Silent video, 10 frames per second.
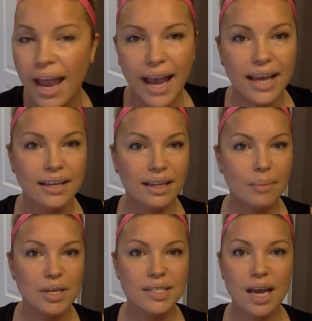And
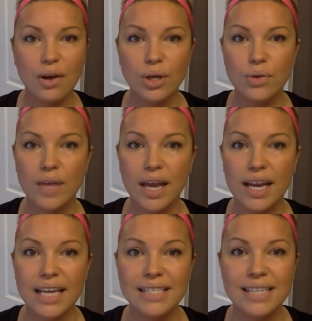let me tell you that
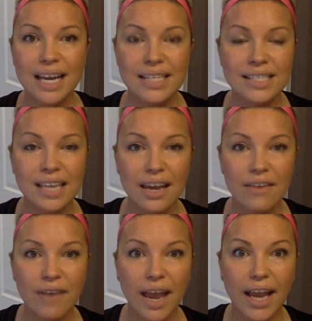it does
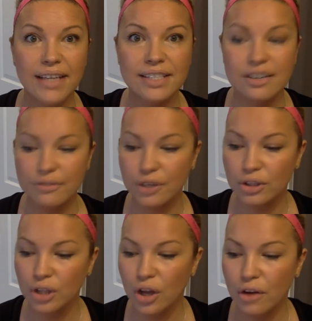give a
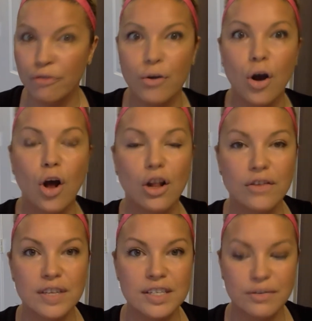different look for all
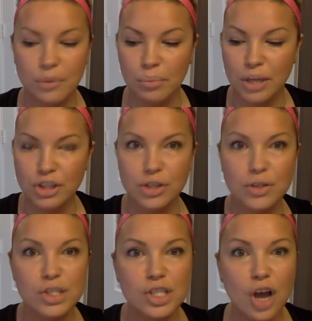of the different blushers.
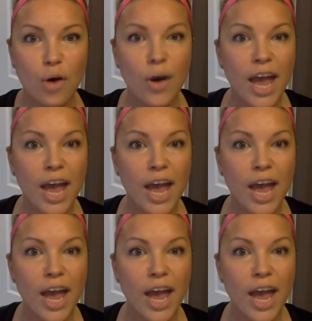So